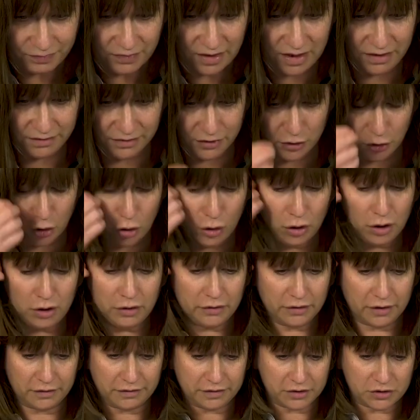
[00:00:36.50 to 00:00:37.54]
If the,
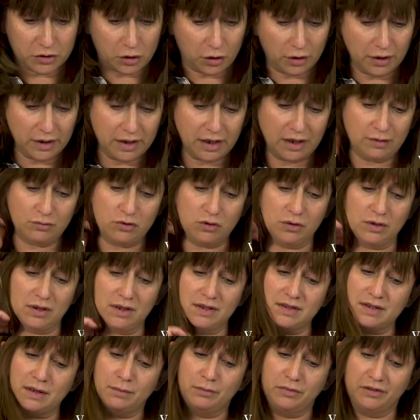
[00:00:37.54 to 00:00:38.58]
if the Torah came to
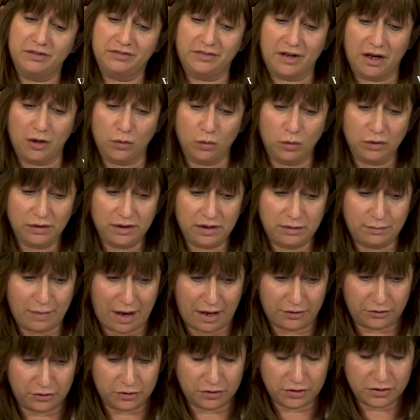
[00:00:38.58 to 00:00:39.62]
exemplify worldly
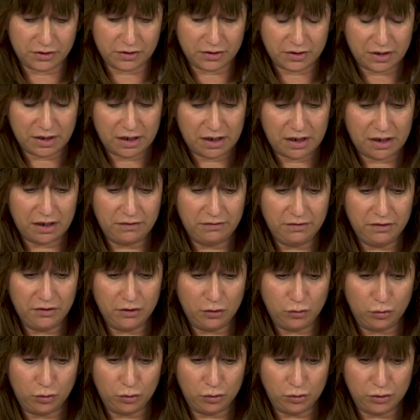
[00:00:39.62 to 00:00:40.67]
matters, even
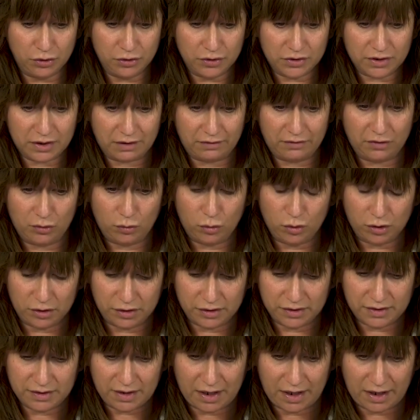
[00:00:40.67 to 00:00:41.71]
the rulers of the
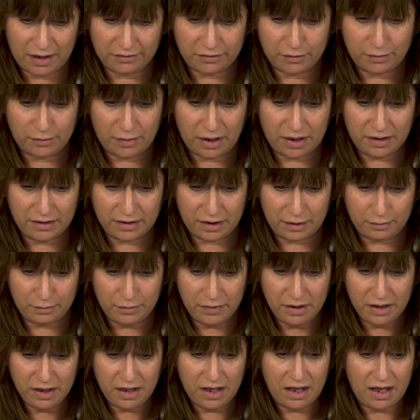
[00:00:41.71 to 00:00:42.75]
world have among
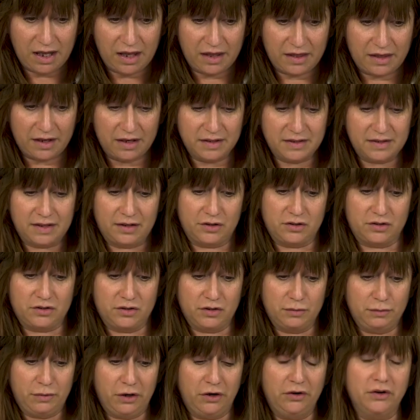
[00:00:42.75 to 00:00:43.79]
them things that are
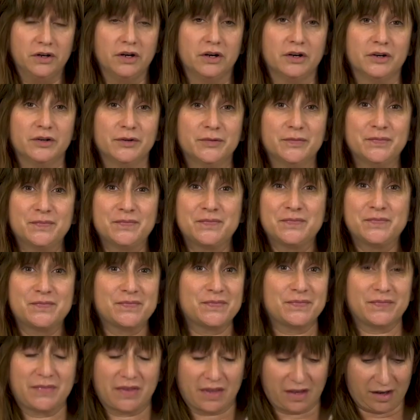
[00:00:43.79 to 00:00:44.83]
superior.
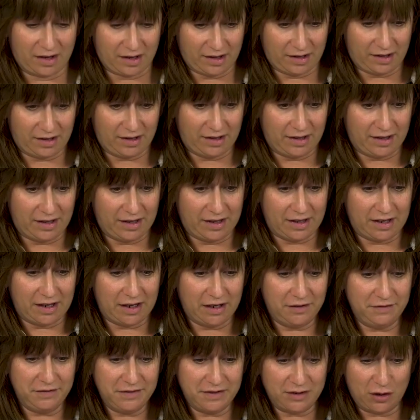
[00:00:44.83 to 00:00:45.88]

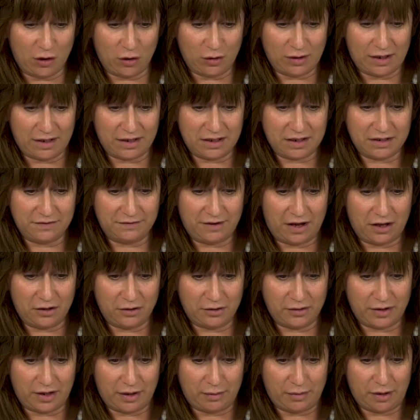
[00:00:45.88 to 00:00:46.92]
If so, let us
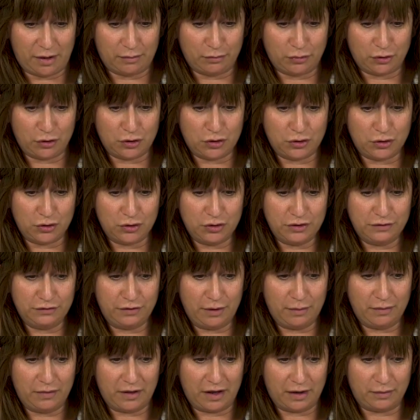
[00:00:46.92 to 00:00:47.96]
follow them and produce
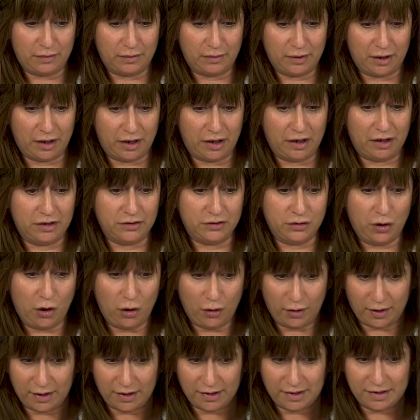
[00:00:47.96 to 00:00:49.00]
from them a
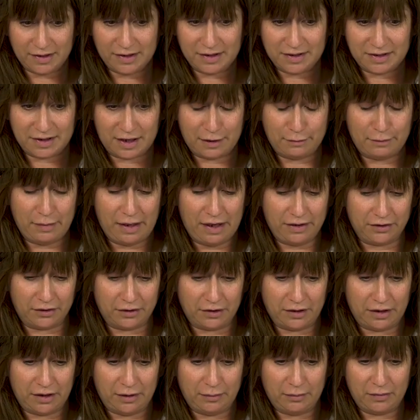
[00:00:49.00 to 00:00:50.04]
Torah in the same
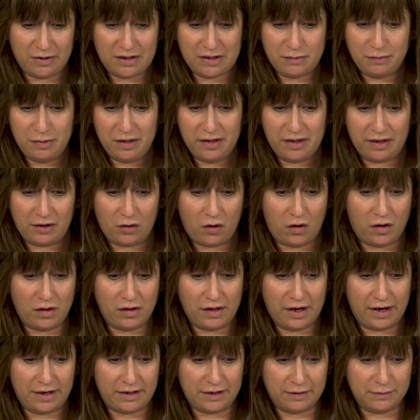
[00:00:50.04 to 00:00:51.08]
manner. It must be that all
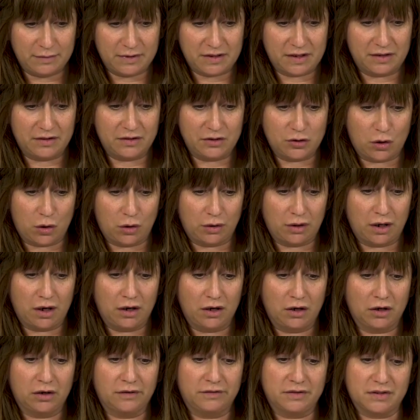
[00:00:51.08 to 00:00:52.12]
items in the Torah
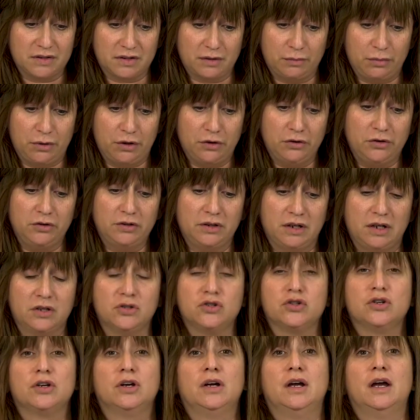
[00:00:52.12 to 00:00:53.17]
are of a superior
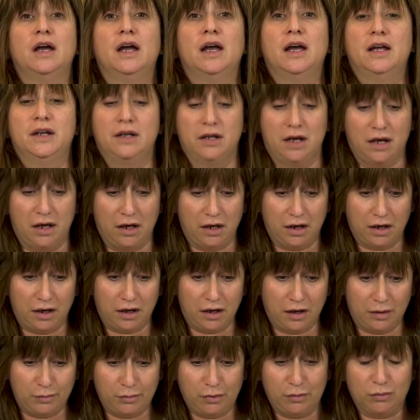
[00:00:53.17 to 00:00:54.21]
nature and
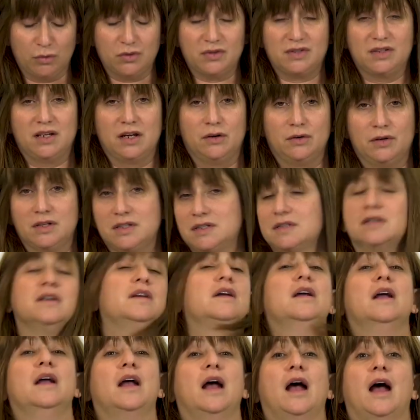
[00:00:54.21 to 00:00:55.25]
uppermost secrets.
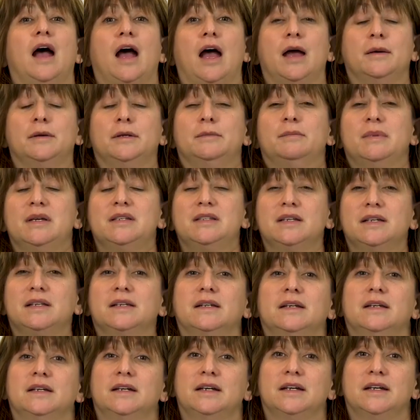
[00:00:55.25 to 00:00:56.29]
I mean,
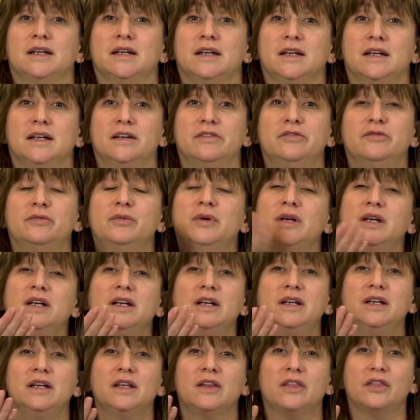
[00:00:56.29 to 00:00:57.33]
basically, if
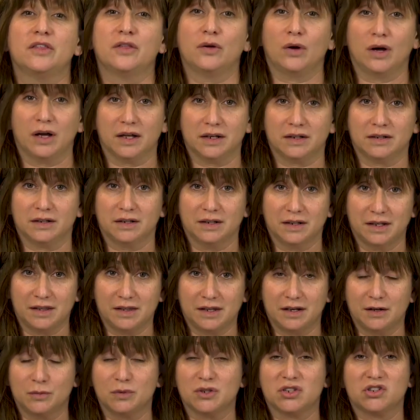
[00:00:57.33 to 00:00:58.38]
we thought
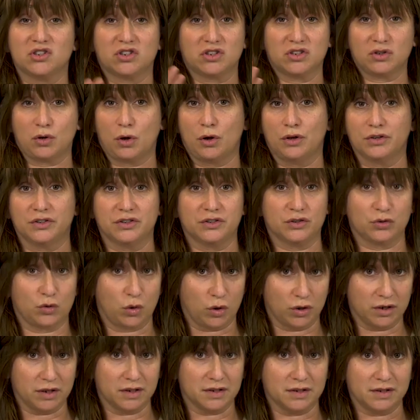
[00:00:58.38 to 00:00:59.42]
that it was just all
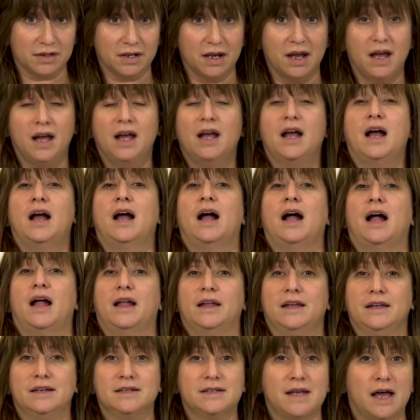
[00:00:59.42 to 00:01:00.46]
stories, I
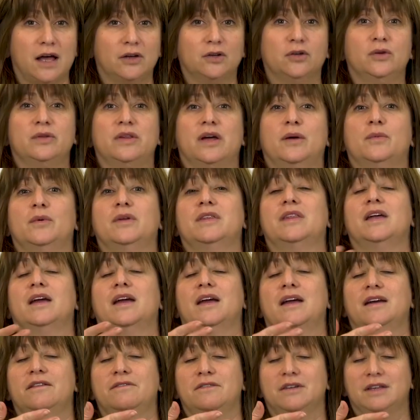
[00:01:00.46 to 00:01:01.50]
can tell you that with
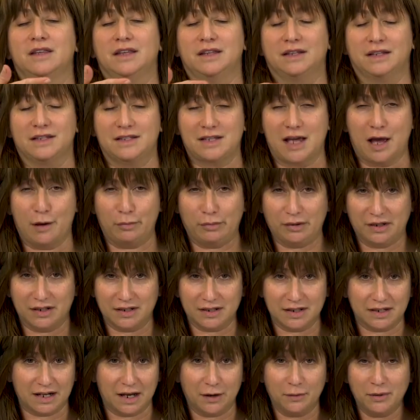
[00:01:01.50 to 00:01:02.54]
everything that's happening
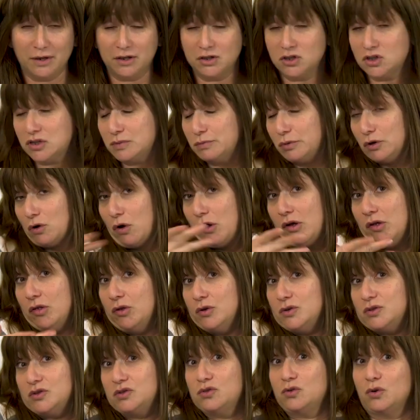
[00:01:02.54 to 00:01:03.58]
today, we could just put all
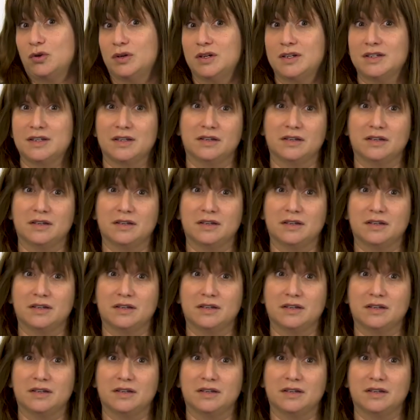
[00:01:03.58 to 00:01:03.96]
those stories